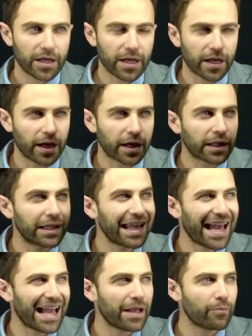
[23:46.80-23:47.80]
a
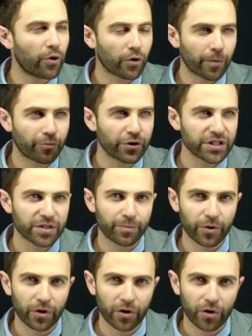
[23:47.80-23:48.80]
claim or a
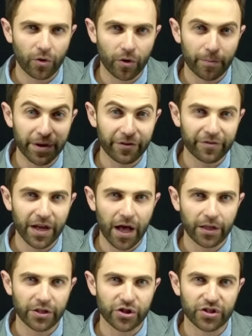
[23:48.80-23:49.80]
principle or a bit of
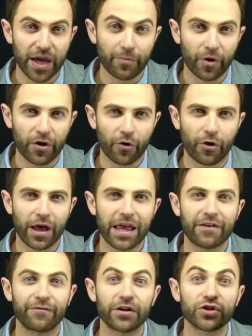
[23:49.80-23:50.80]
knowledge is a priori
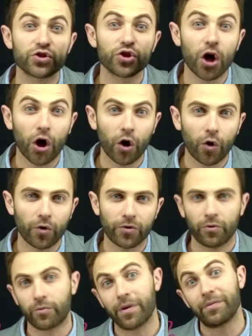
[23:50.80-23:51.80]
if it is known
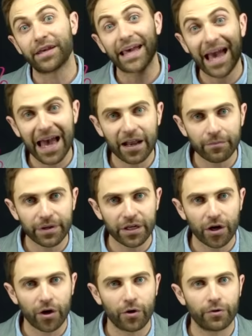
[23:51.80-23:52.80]
or maybe can be
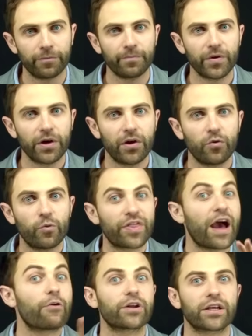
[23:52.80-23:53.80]
known
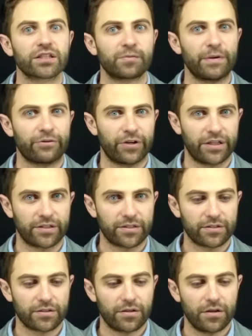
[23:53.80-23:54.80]
without
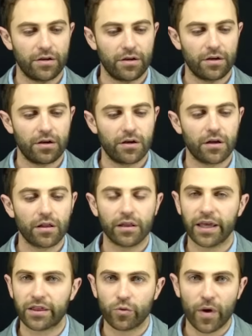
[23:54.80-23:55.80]
experience,
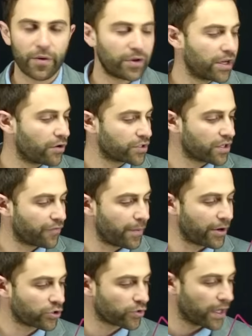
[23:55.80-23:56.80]
like the way we know stuff
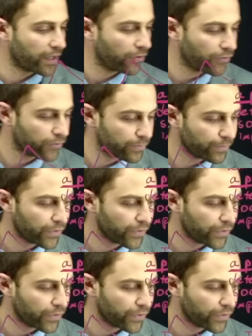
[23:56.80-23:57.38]
about triangles.